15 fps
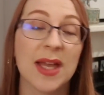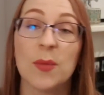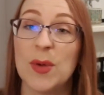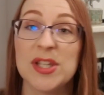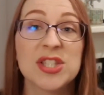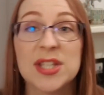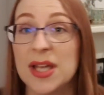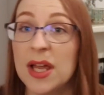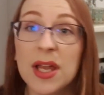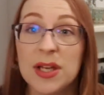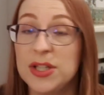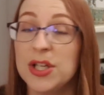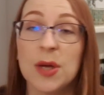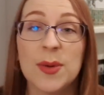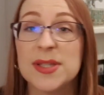which,
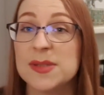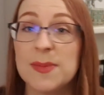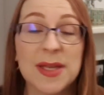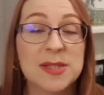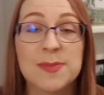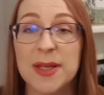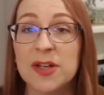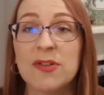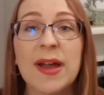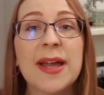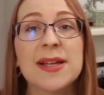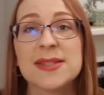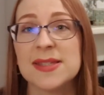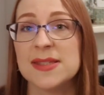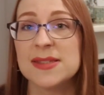you know, it's been
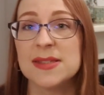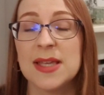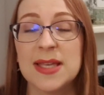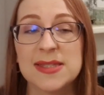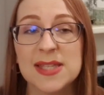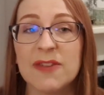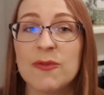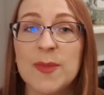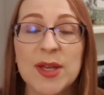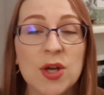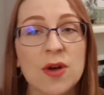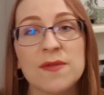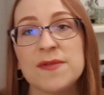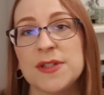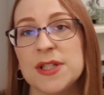great because it's given me
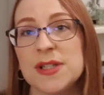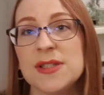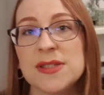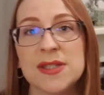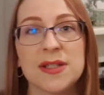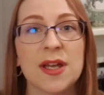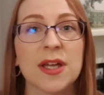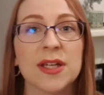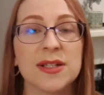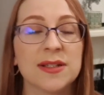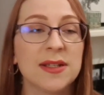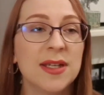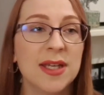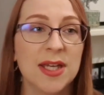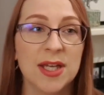confidence and I
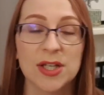can